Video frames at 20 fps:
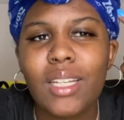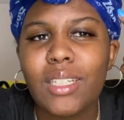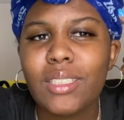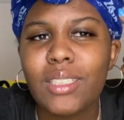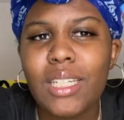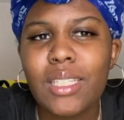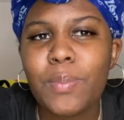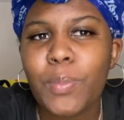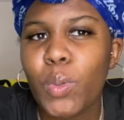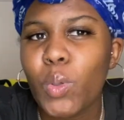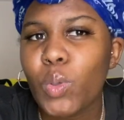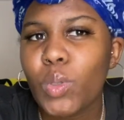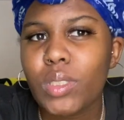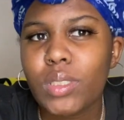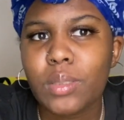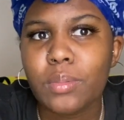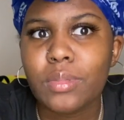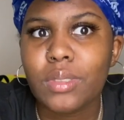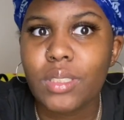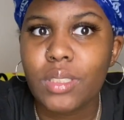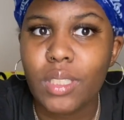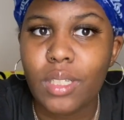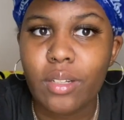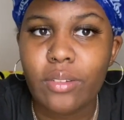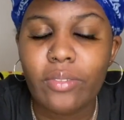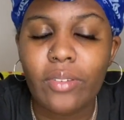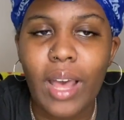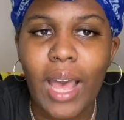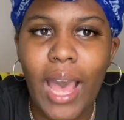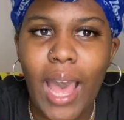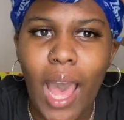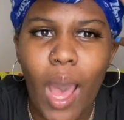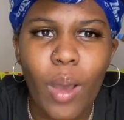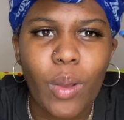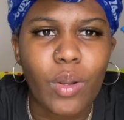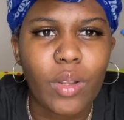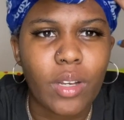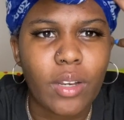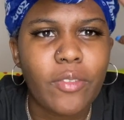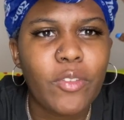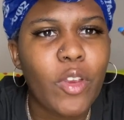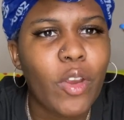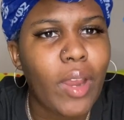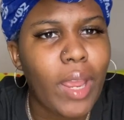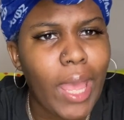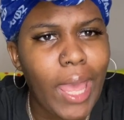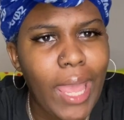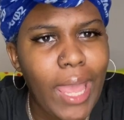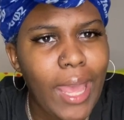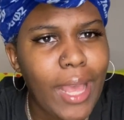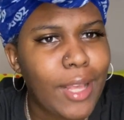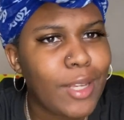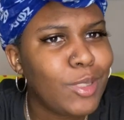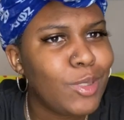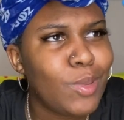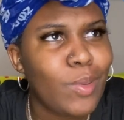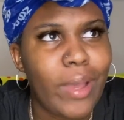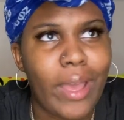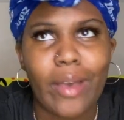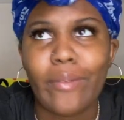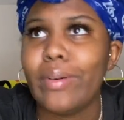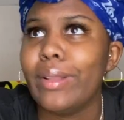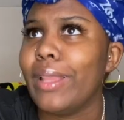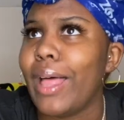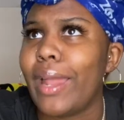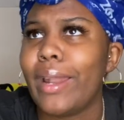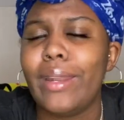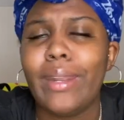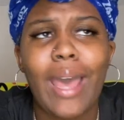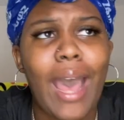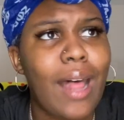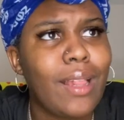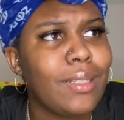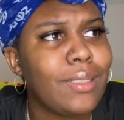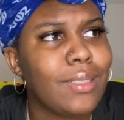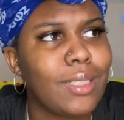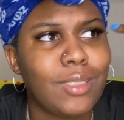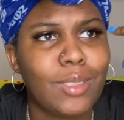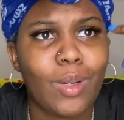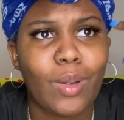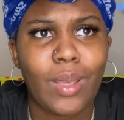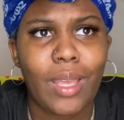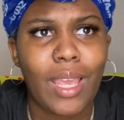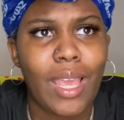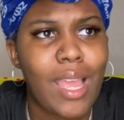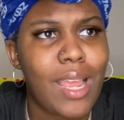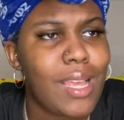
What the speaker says: Just pull some stuff out of your head because you have a lot of knowledge because your head